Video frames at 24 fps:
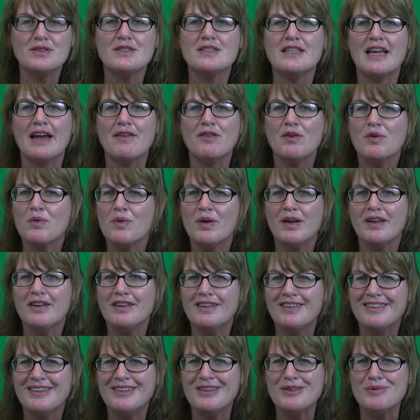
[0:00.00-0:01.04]

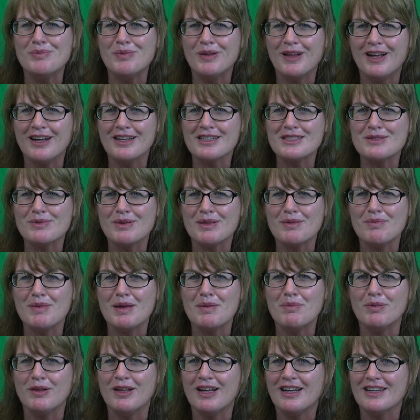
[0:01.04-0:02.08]
Everyone who blogs with me
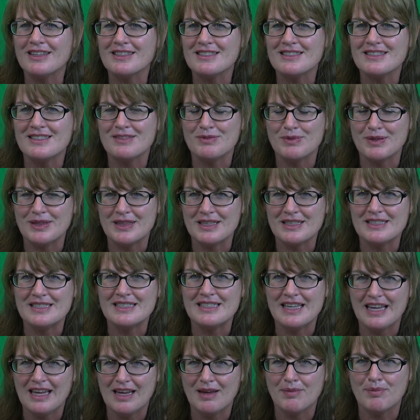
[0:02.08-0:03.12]
blogs with the
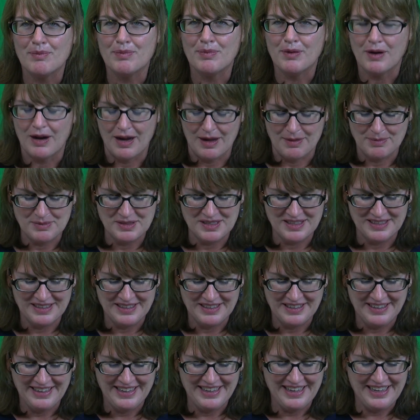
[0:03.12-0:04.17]
same prompt.
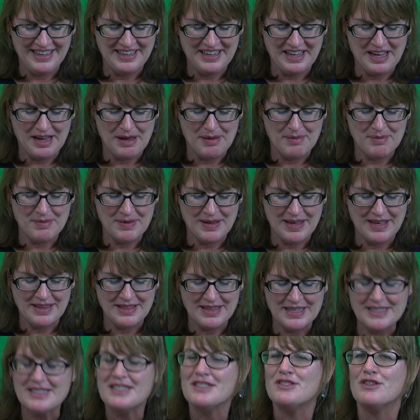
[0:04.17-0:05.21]
And
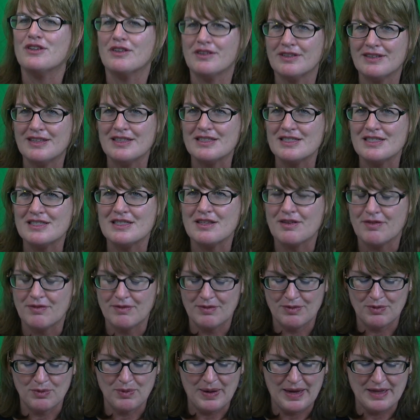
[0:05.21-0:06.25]
this is the
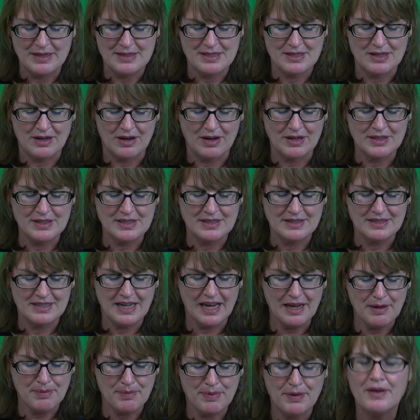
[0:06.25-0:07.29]
way it starts.
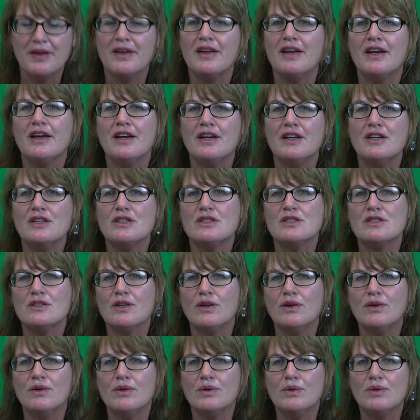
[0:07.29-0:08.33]
Type,
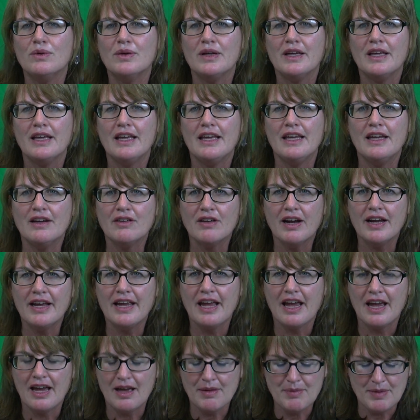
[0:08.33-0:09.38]
so here I
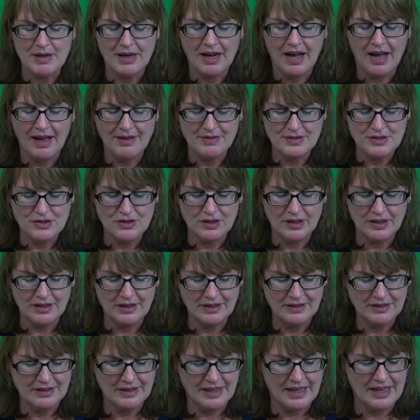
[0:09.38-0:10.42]
am at
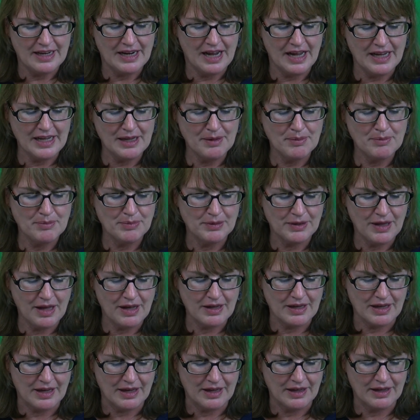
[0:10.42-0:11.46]
Hofstra and I am
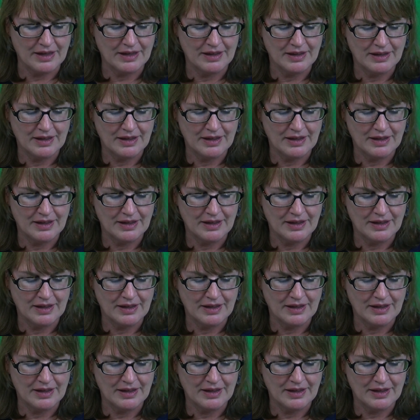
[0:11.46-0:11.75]
blogging.